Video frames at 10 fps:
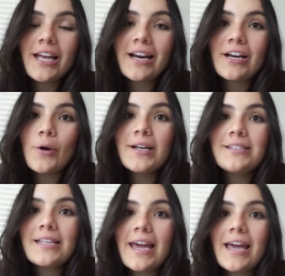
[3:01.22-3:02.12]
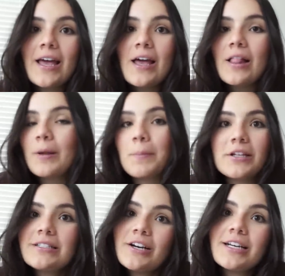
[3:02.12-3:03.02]
And I know I say like
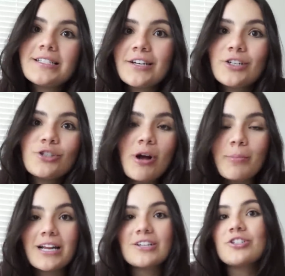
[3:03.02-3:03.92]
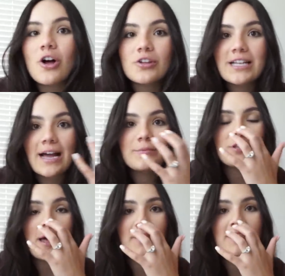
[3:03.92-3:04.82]
military standard drop protection all the time. So
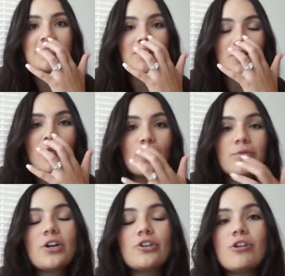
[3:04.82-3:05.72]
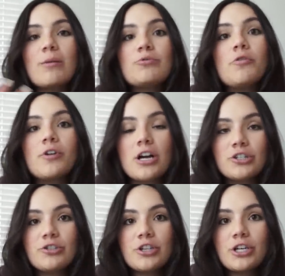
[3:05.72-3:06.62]
that means that their phones are dropped over
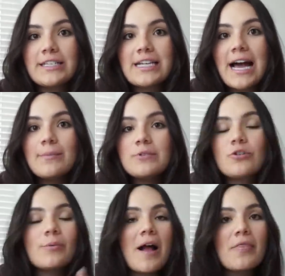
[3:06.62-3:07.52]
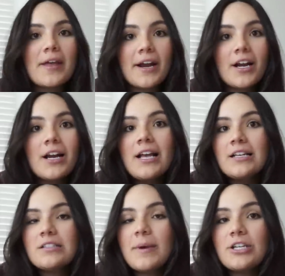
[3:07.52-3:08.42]
130 times or around there
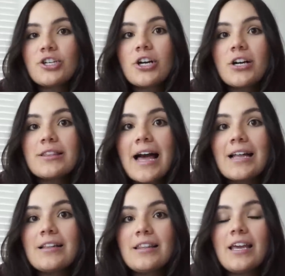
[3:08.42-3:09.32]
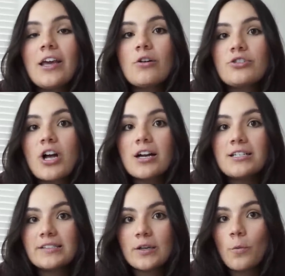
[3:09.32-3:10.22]
to make sure that the EcoShock
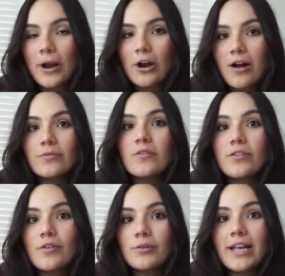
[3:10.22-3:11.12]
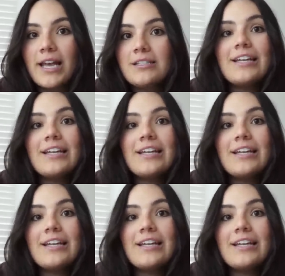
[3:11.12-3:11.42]
doesn't wear off of the phone case.